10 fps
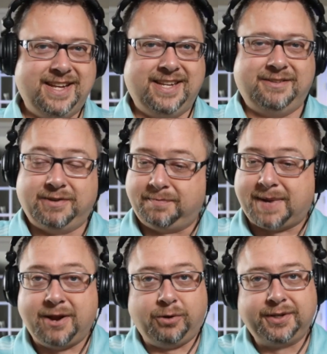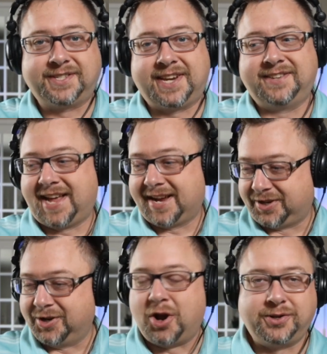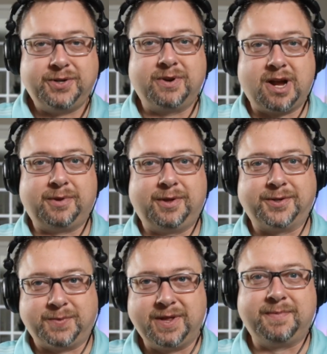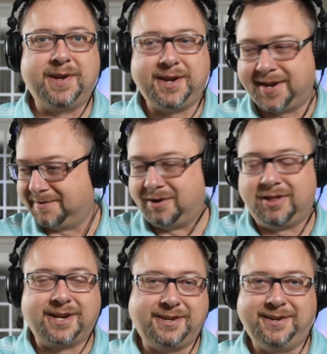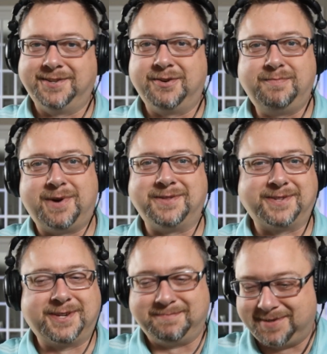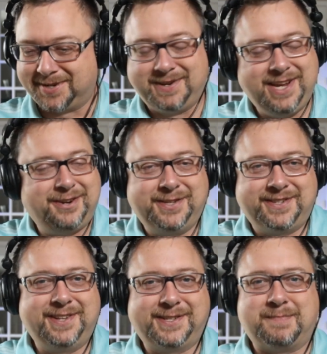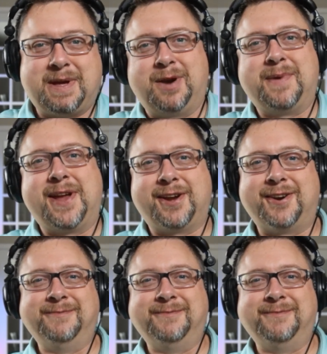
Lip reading: Well, my oldest has actually gone to a couple of those with me and collected his own buttons. So, it's a memory maker.